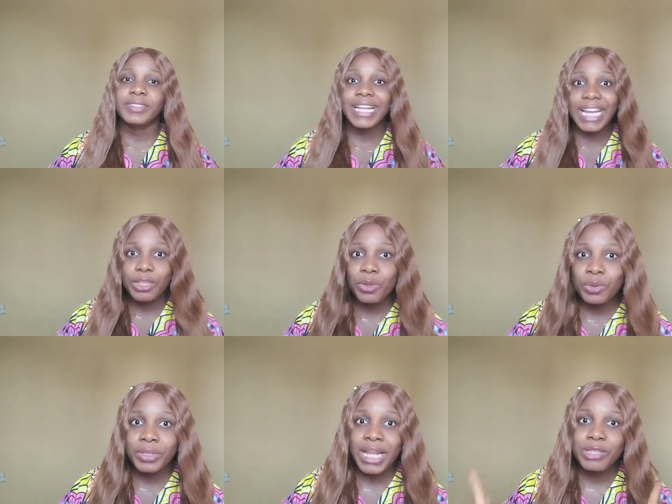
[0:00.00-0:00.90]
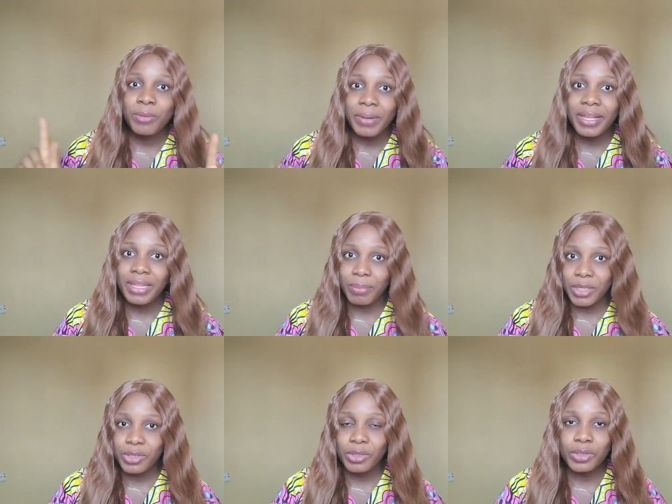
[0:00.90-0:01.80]
like I told you, there are so many
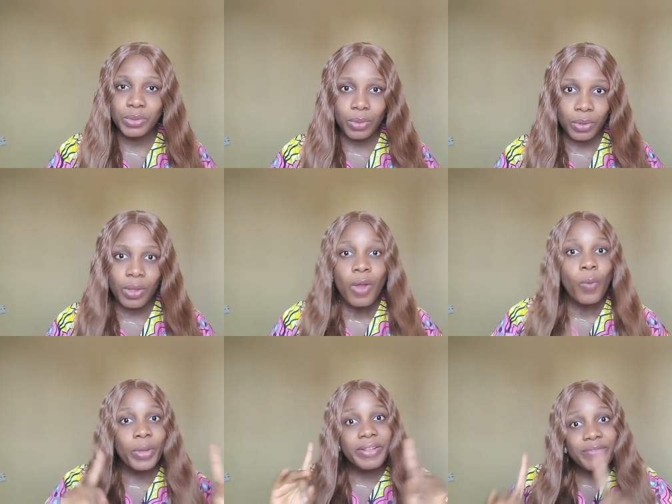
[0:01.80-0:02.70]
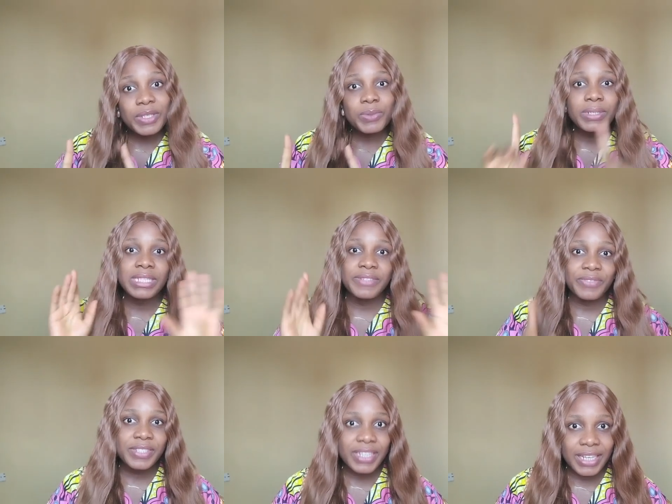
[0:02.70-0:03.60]
interpretations to law. When the first one is
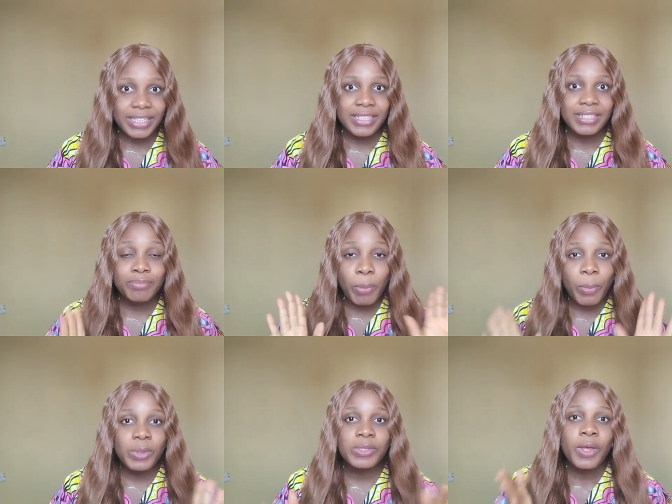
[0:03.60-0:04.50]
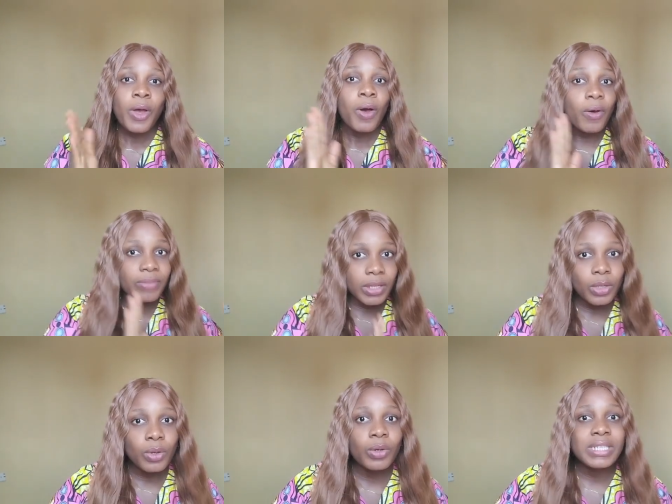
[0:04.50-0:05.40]
defeated, purpose of the
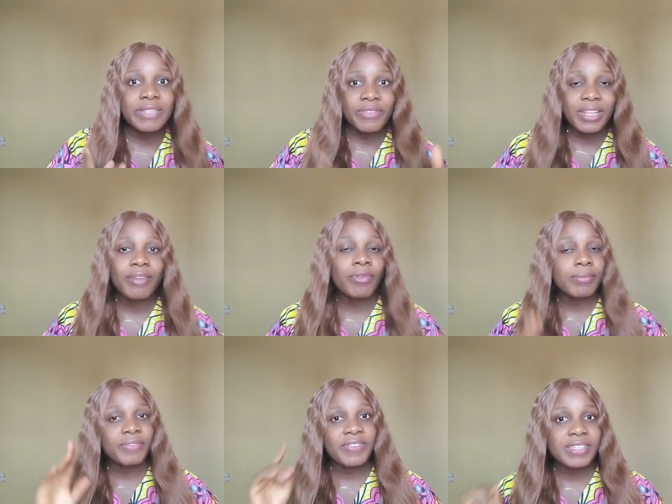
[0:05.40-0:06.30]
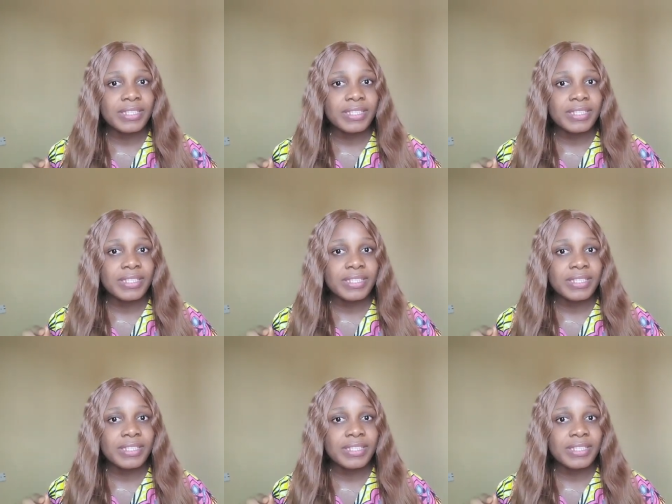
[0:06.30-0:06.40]
law is defeated from the first